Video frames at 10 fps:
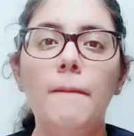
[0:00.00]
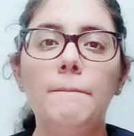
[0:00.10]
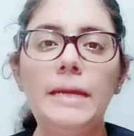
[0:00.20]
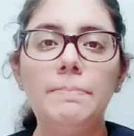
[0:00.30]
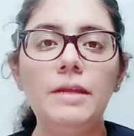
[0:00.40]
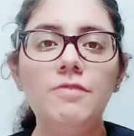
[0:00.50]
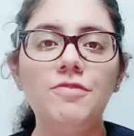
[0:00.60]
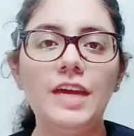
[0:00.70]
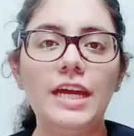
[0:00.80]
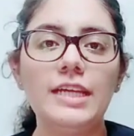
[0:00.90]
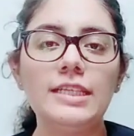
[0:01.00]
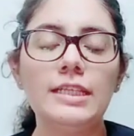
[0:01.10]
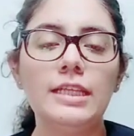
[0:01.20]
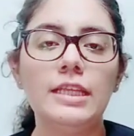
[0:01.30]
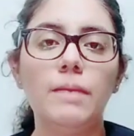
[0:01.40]
People face
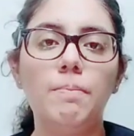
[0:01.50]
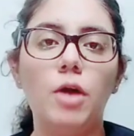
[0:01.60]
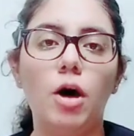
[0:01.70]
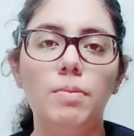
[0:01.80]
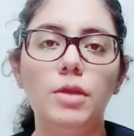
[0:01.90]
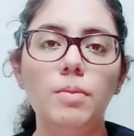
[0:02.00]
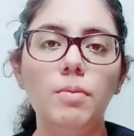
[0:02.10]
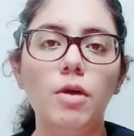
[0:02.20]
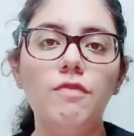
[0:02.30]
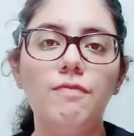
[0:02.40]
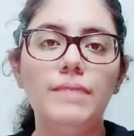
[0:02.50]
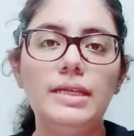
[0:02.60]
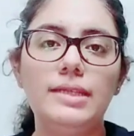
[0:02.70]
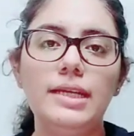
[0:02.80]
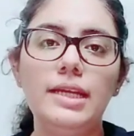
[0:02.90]
the problem of
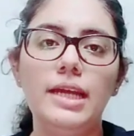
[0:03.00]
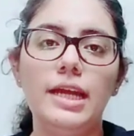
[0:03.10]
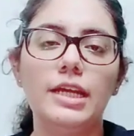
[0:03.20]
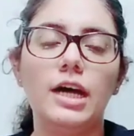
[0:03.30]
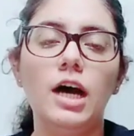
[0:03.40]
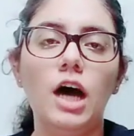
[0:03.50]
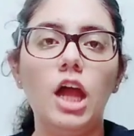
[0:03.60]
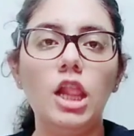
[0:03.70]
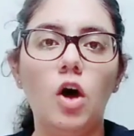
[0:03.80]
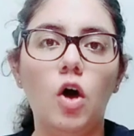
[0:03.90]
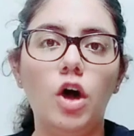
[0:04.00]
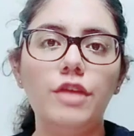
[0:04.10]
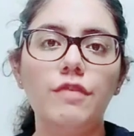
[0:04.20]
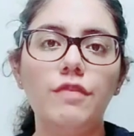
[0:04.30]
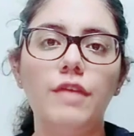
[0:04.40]
missing data a lot
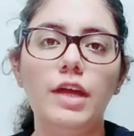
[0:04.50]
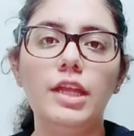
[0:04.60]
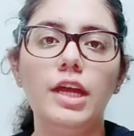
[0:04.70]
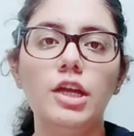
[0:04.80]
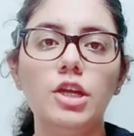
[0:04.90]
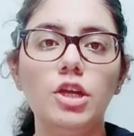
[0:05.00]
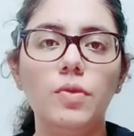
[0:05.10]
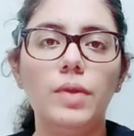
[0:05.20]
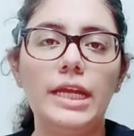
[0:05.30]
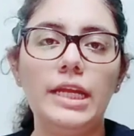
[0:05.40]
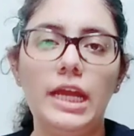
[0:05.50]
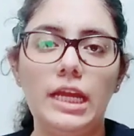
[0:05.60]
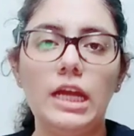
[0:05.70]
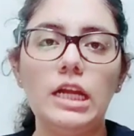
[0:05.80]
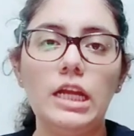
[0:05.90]
when they are doing
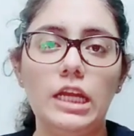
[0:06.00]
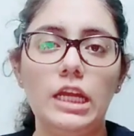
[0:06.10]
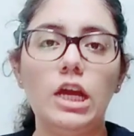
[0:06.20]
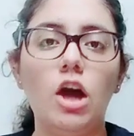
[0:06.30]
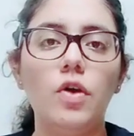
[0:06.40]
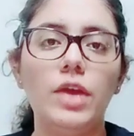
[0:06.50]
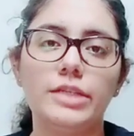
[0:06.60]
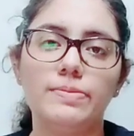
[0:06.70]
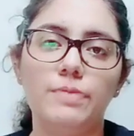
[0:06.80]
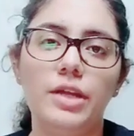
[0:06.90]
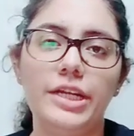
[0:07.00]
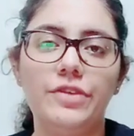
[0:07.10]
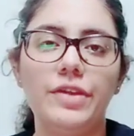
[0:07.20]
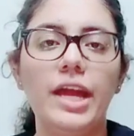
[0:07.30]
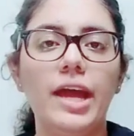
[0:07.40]
data cleaning or
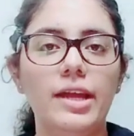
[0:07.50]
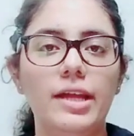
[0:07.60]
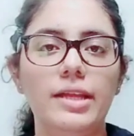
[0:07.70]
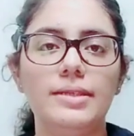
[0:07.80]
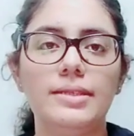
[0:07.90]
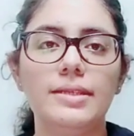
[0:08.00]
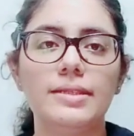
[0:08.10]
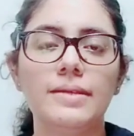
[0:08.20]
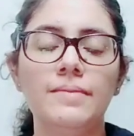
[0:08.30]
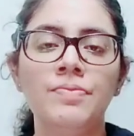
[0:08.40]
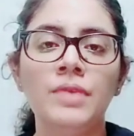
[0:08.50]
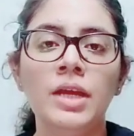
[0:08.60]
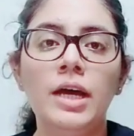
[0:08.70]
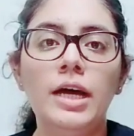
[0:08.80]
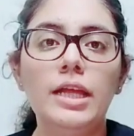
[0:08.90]
exploratory analysis.
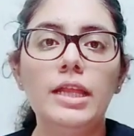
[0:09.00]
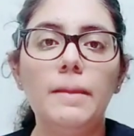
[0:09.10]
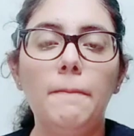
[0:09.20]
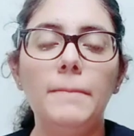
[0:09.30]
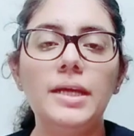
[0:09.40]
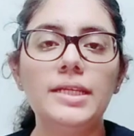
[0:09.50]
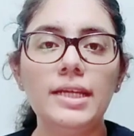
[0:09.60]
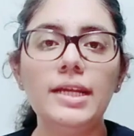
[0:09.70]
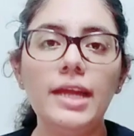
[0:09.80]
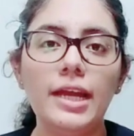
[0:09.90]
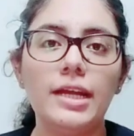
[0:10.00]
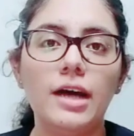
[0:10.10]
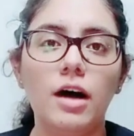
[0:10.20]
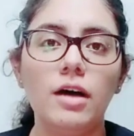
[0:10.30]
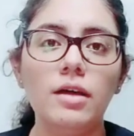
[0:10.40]
Missing
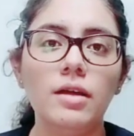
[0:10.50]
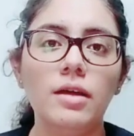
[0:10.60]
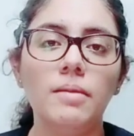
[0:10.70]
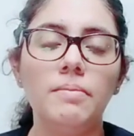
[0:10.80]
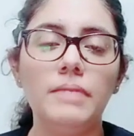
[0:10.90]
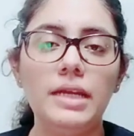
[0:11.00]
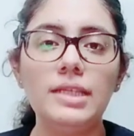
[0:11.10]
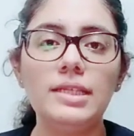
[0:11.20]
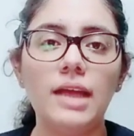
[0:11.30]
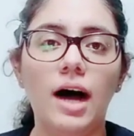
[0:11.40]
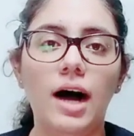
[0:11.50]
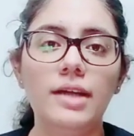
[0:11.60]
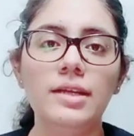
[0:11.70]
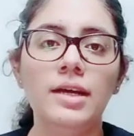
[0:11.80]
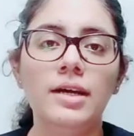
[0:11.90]
data means
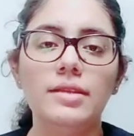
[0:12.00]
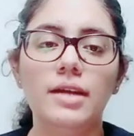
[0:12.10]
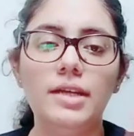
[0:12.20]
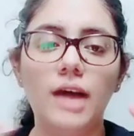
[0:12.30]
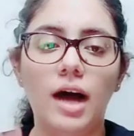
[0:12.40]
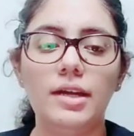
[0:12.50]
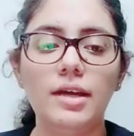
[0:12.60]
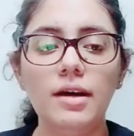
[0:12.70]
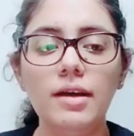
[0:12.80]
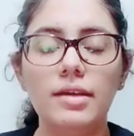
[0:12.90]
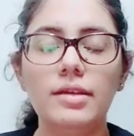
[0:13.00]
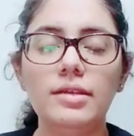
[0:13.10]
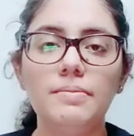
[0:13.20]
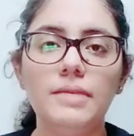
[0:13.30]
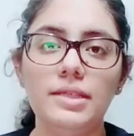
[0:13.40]
that the data is
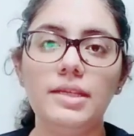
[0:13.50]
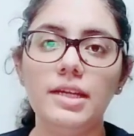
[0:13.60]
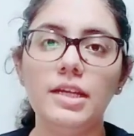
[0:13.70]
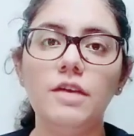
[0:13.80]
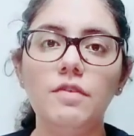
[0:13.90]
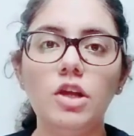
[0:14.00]
missing in our